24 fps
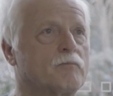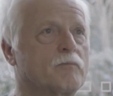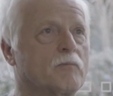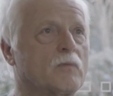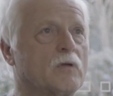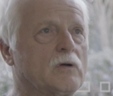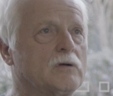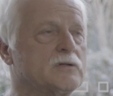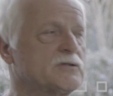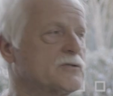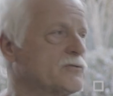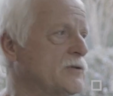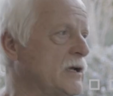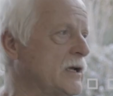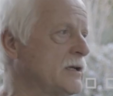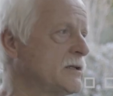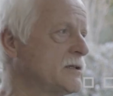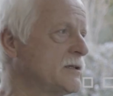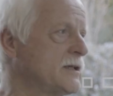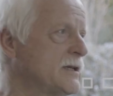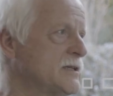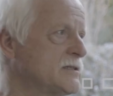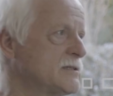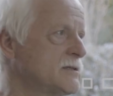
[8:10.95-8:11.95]

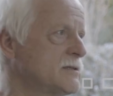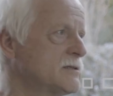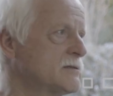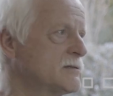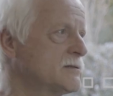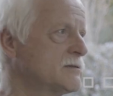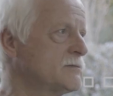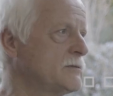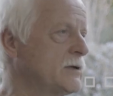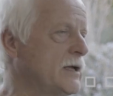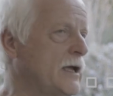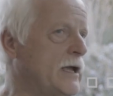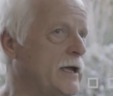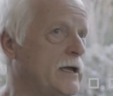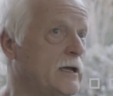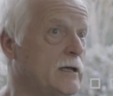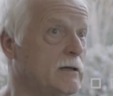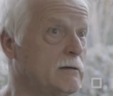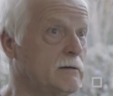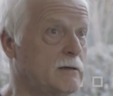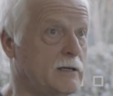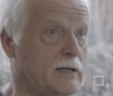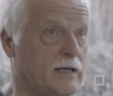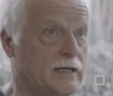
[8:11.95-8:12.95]
Australian desert,
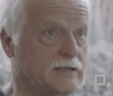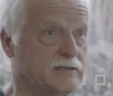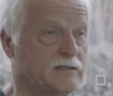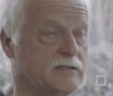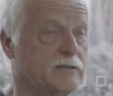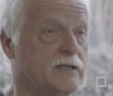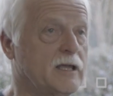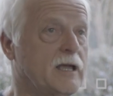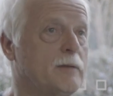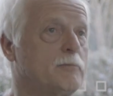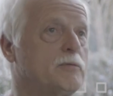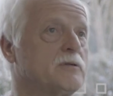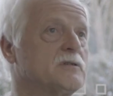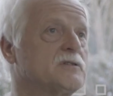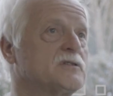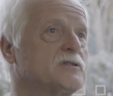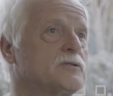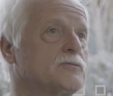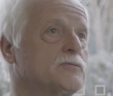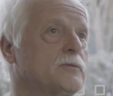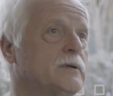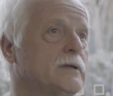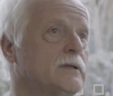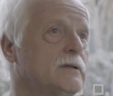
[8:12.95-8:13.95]
and as it
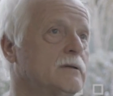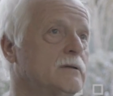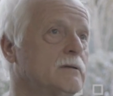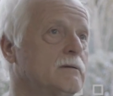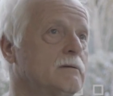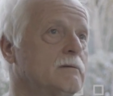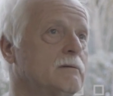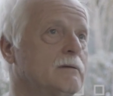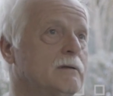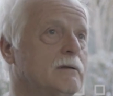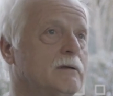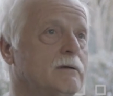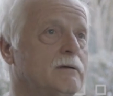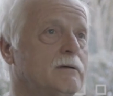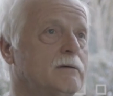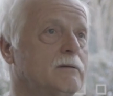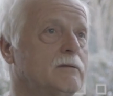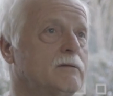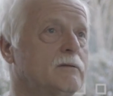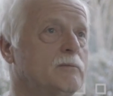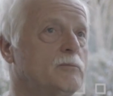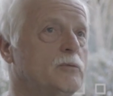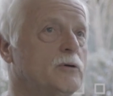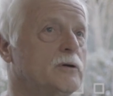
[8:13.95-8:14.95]
happens when
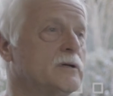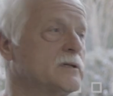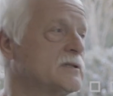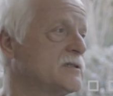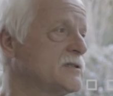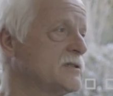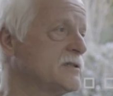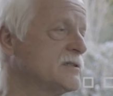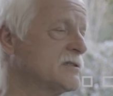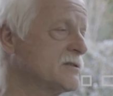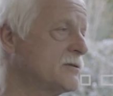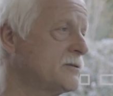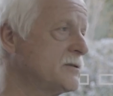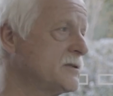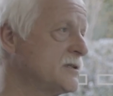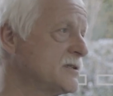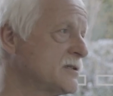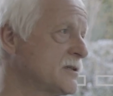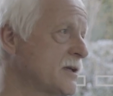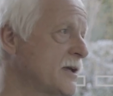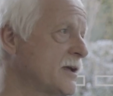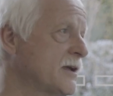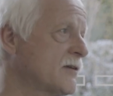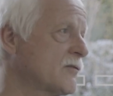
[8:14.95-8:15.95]
the bird sits on
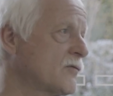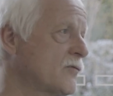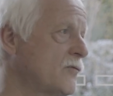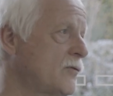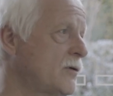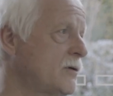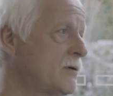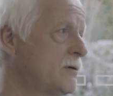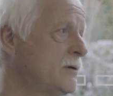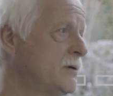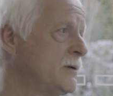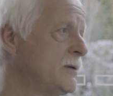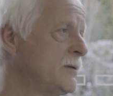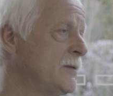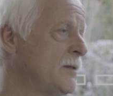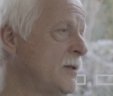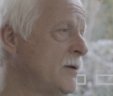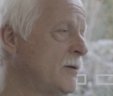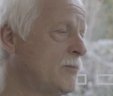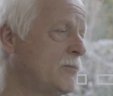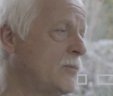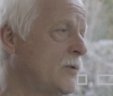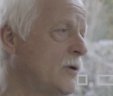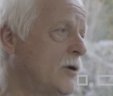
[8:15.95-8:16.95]
his eggs for
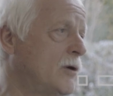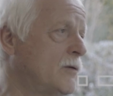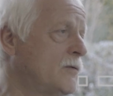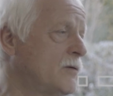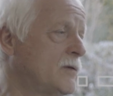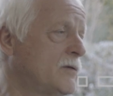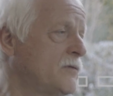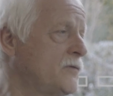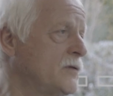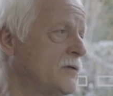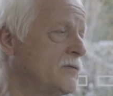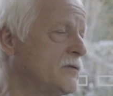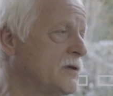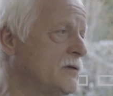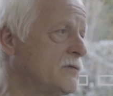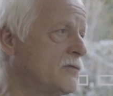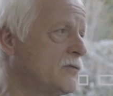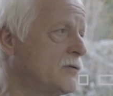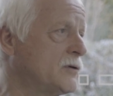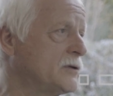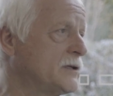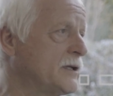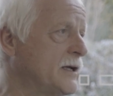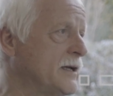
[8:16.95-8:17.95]
over
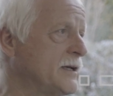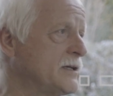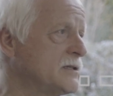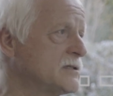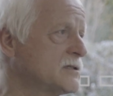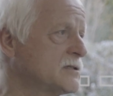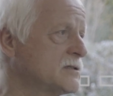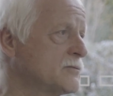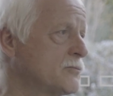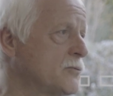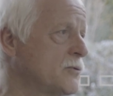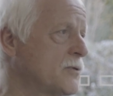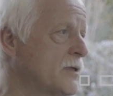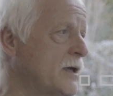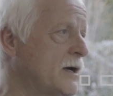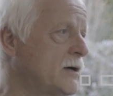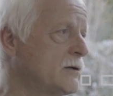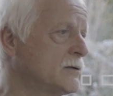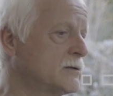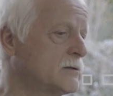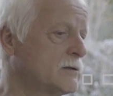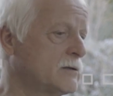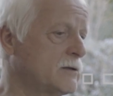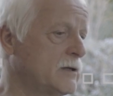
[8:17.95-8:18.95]
54 days
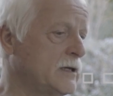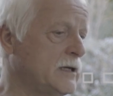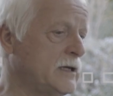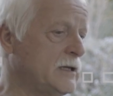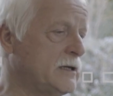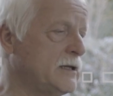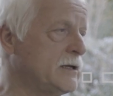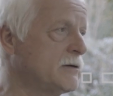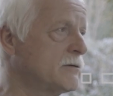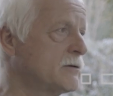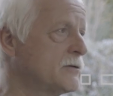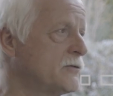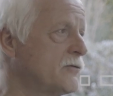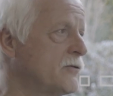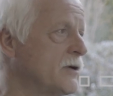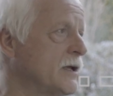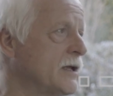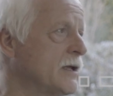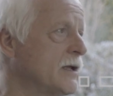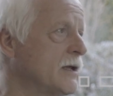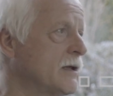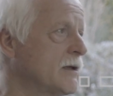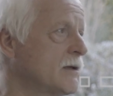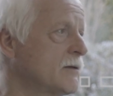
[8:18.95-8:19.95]
without eating or
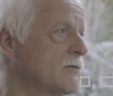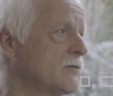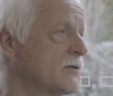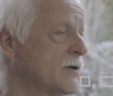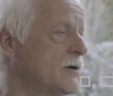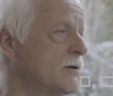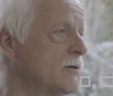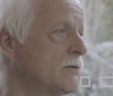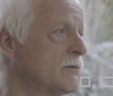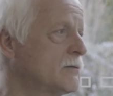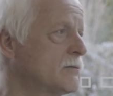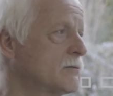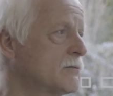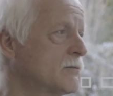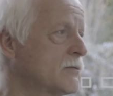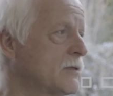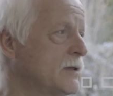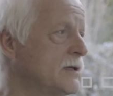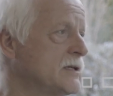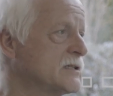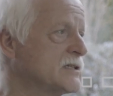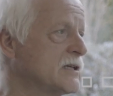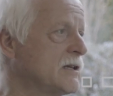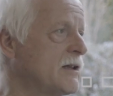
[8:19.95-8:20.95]
drinking. So
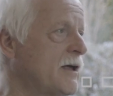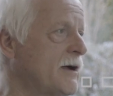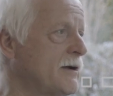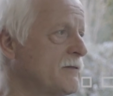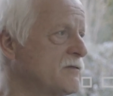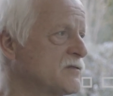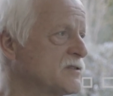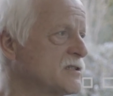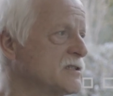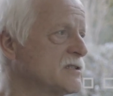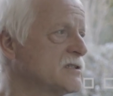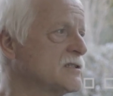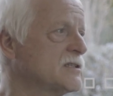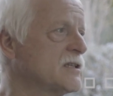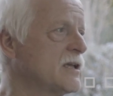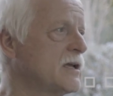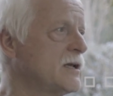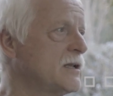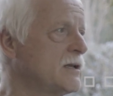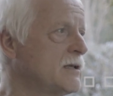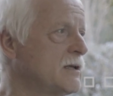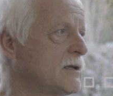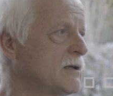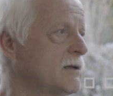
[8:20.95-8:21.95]
it's a
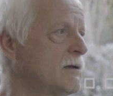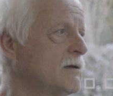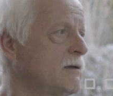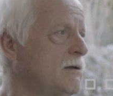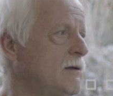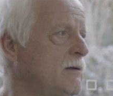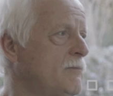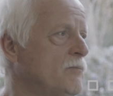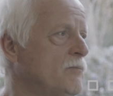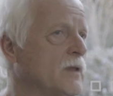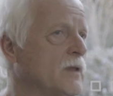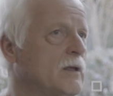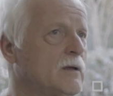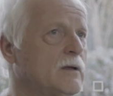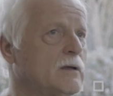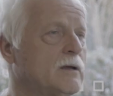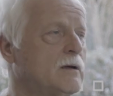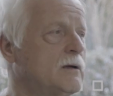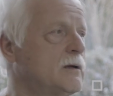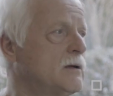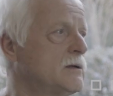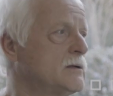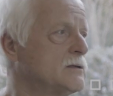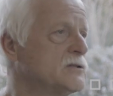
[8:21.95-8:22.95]
life-sustaining
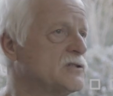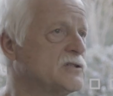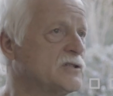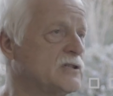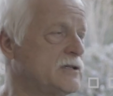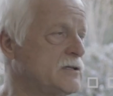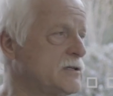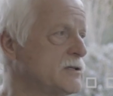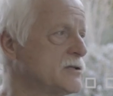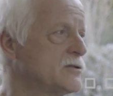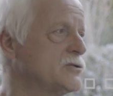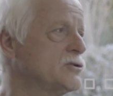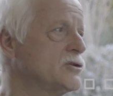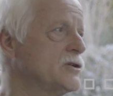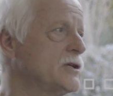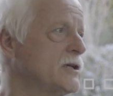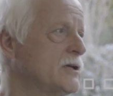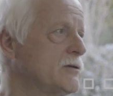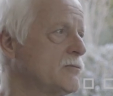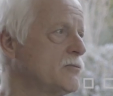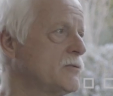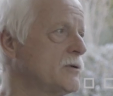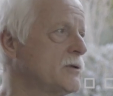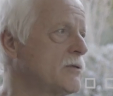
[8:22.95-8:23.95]

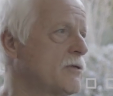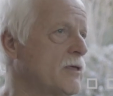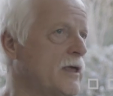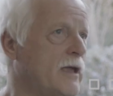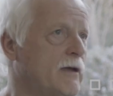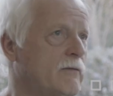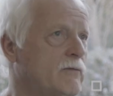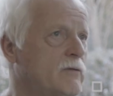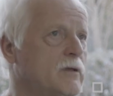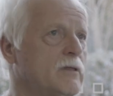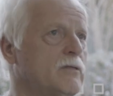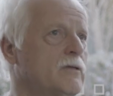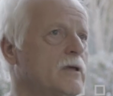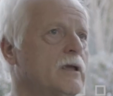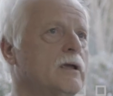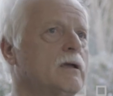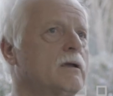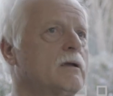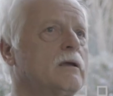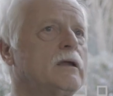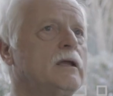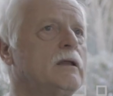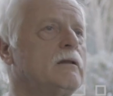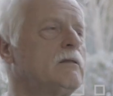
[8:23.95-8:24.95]
synergy with
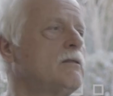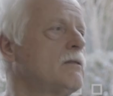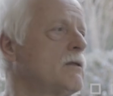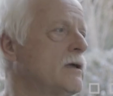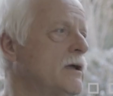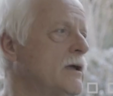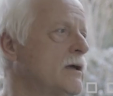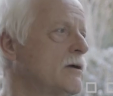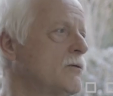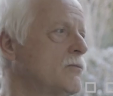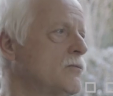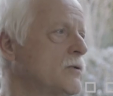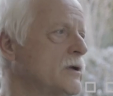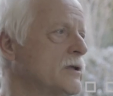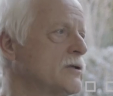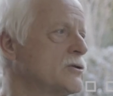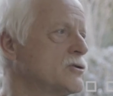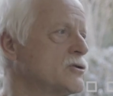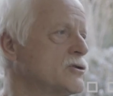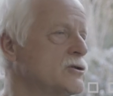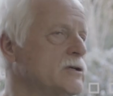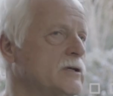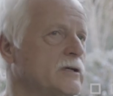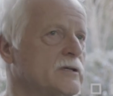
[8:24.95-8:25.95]
everything in there
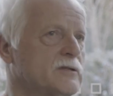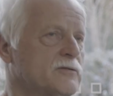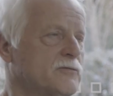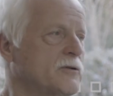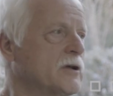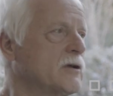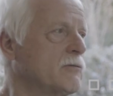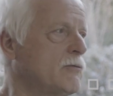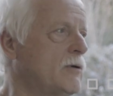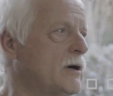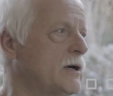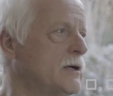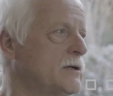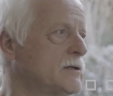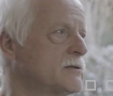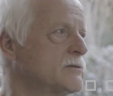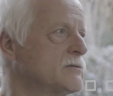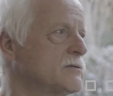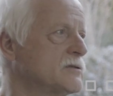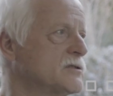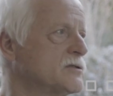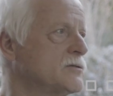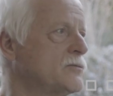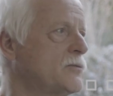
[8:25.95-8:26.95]
which is required
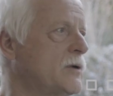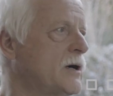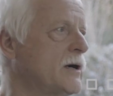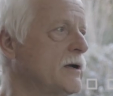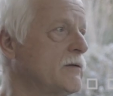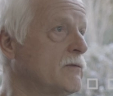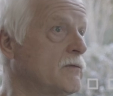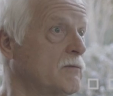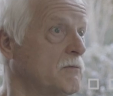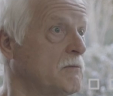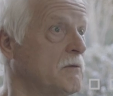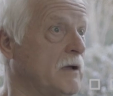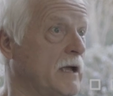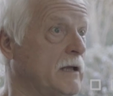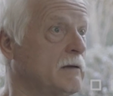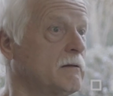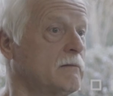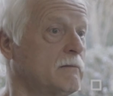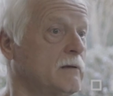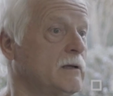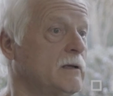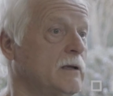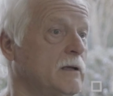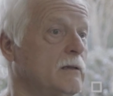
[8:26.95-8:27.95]
to survive.
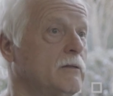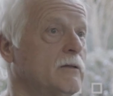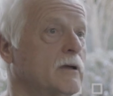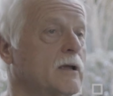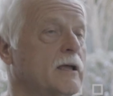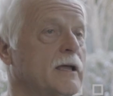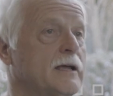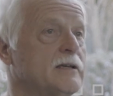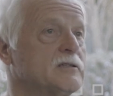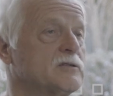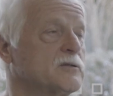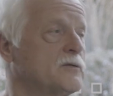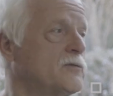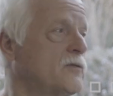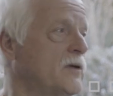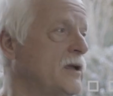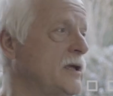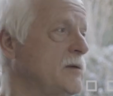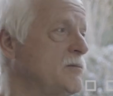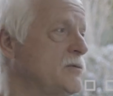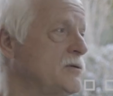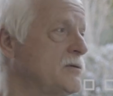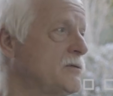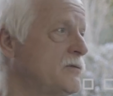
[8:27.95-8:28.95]
And in the case of
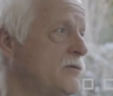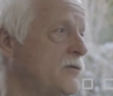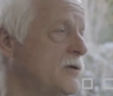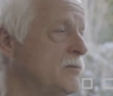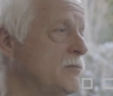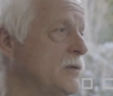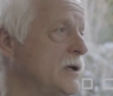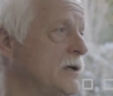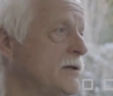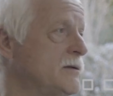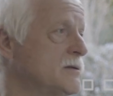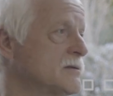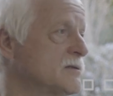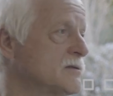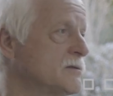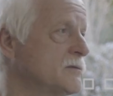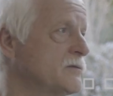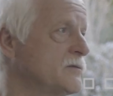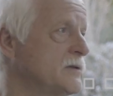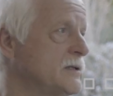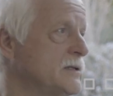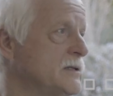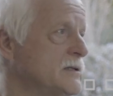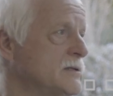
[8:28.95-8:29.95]
emu, for millions
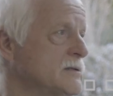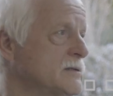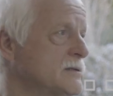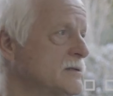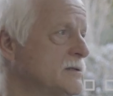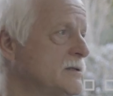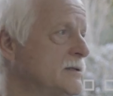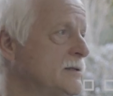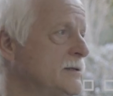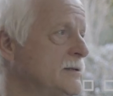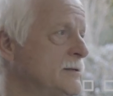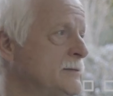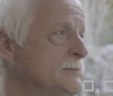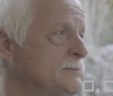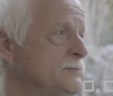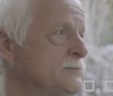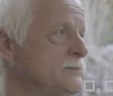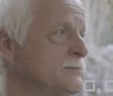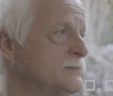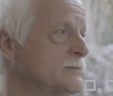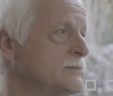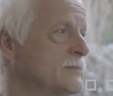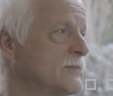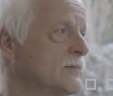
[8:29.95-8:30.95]
of years.
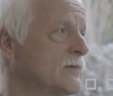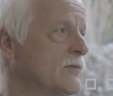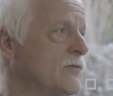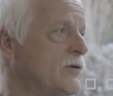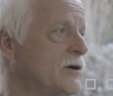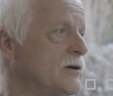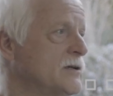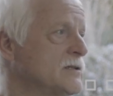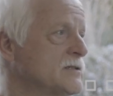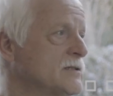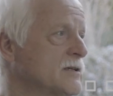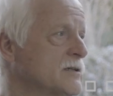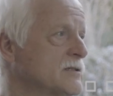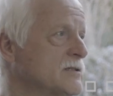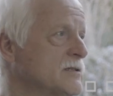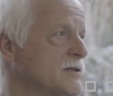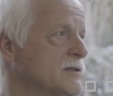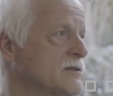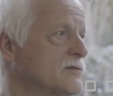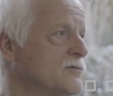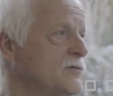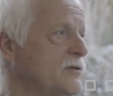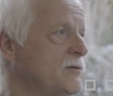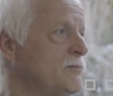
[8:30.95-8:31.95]
Very
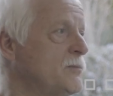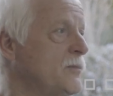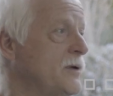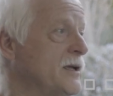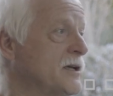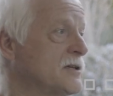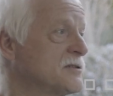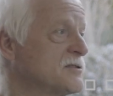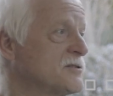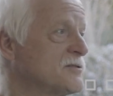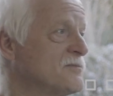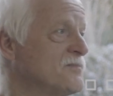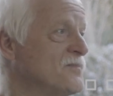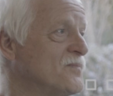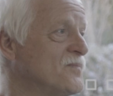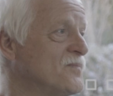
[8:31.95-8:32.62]
successful mix.